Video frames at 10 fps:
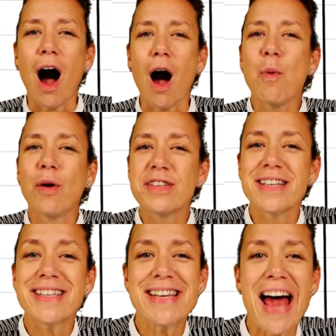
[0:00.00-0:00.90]
I want
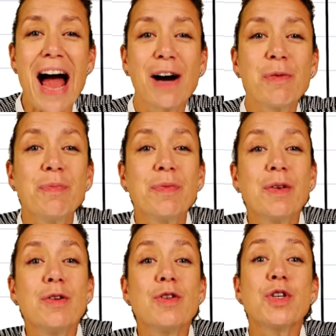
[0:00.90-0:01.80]
us now
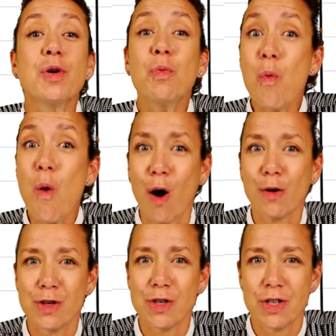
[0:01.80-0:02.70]
to
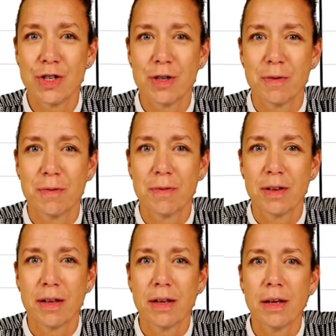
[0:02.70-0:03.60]
watch
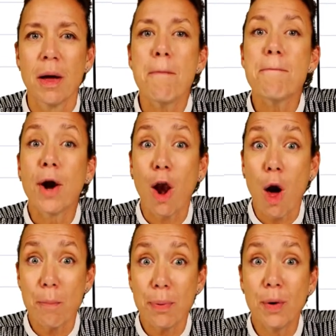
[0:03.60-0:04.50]

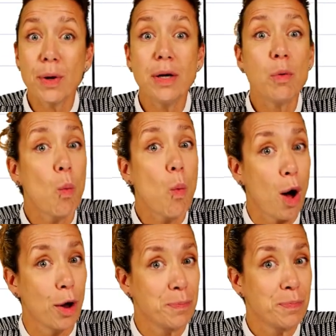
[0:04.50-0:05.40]
plot point
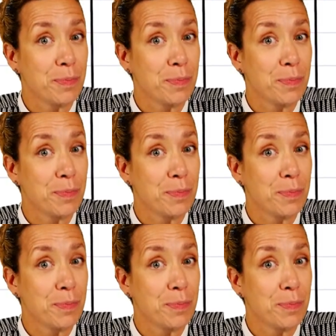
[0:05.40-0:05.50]
one.